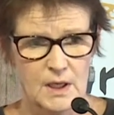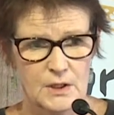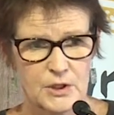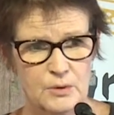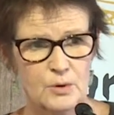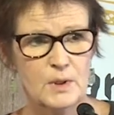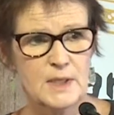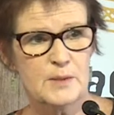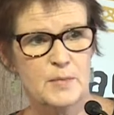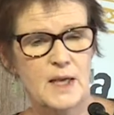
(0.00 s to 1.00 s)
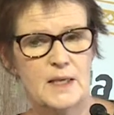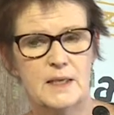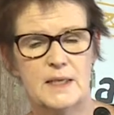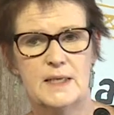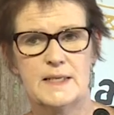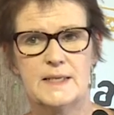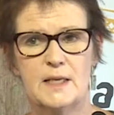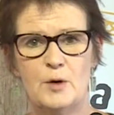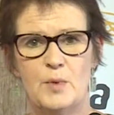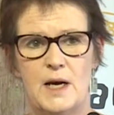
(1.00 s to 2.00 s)
she will explain that it's
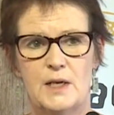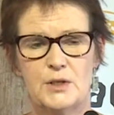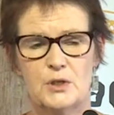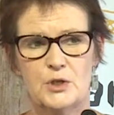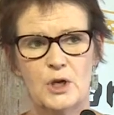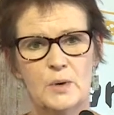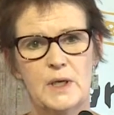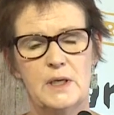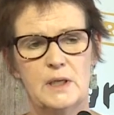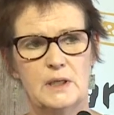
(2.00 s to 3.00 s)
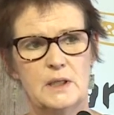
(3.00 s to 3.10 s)
about showing,